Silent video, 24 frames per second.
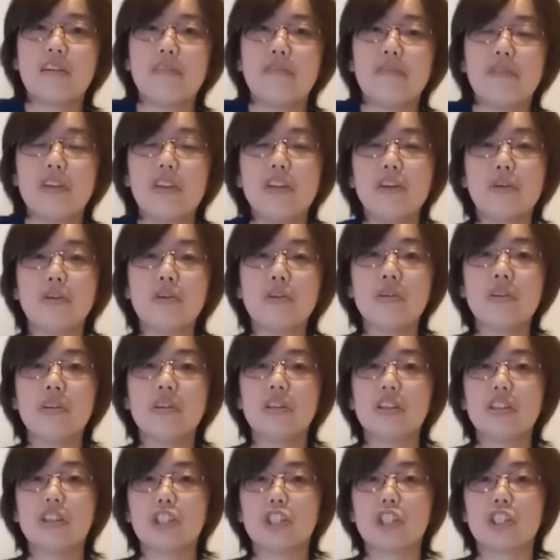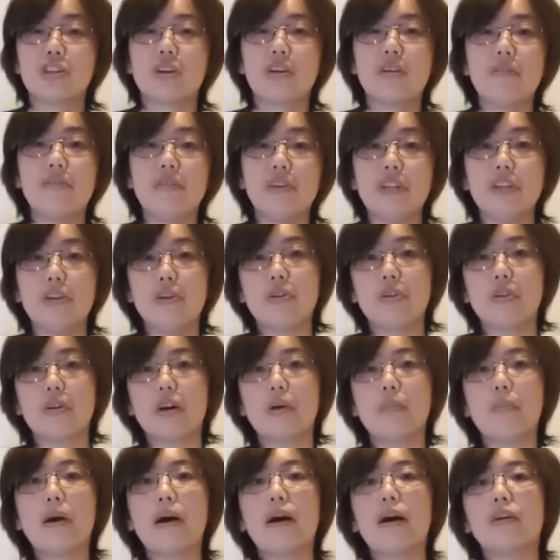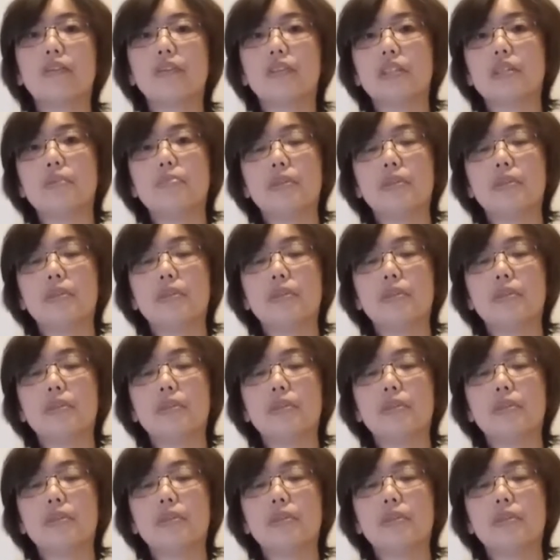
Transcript: a short video about